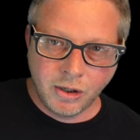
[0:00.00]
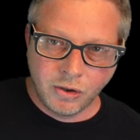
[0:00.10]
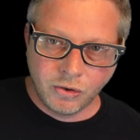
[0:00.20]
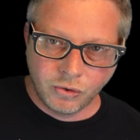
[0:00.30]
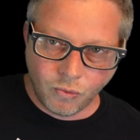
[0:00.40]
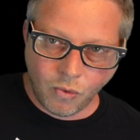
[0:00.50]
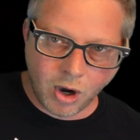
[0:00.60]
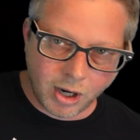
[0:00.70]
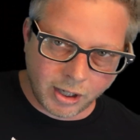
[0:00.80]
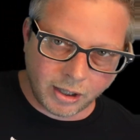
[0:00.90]

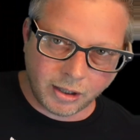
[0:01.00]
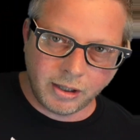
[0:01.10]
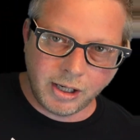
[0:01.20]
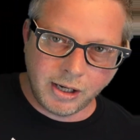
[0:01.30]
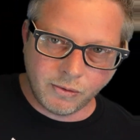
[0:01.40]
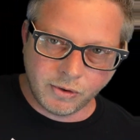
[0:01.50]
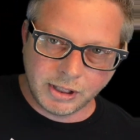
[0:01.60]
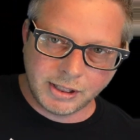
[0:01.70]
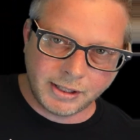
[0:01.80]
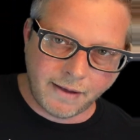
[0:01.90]
20 equals
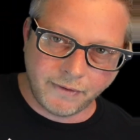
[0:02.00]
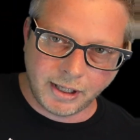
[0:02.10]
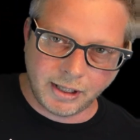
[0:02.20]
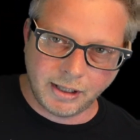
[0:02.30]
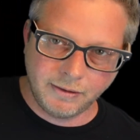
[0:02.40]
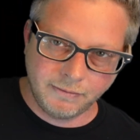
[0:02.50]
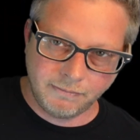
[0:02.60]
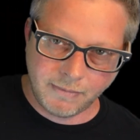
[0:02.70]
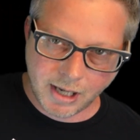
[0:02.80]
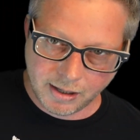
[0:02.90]
70,
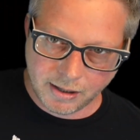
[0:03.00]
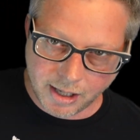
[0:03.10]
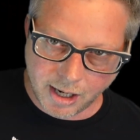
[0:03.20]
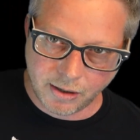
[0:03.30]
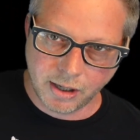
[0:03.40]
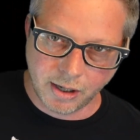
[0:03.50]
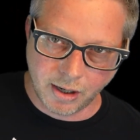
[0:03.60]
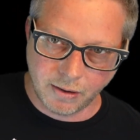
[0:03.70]
and there you go.